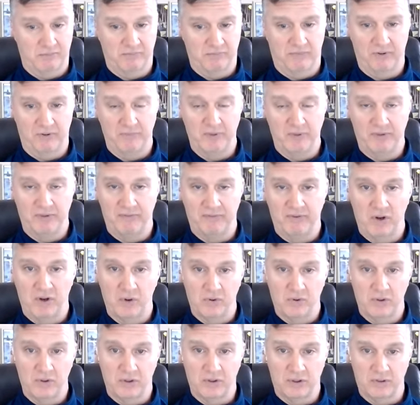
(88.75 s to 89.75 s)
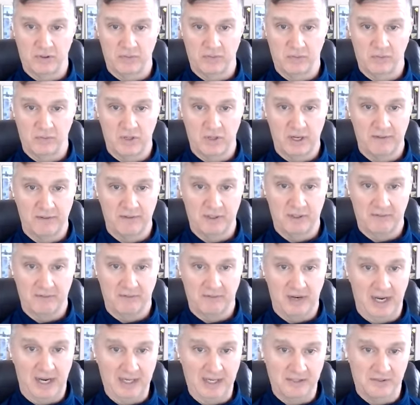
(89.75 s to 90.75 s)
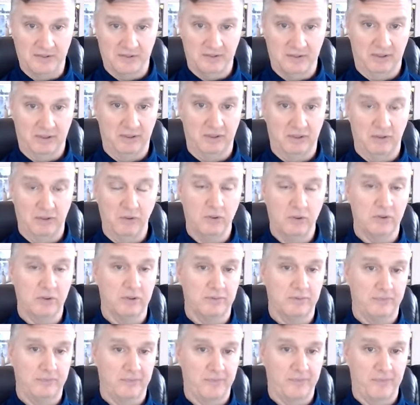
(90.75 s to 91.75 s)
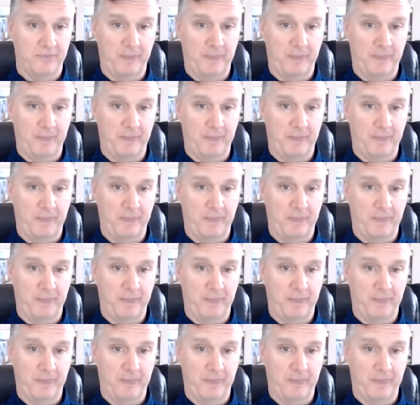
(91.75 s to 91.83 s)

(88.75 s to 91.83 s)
from your phone or whatever device, Google,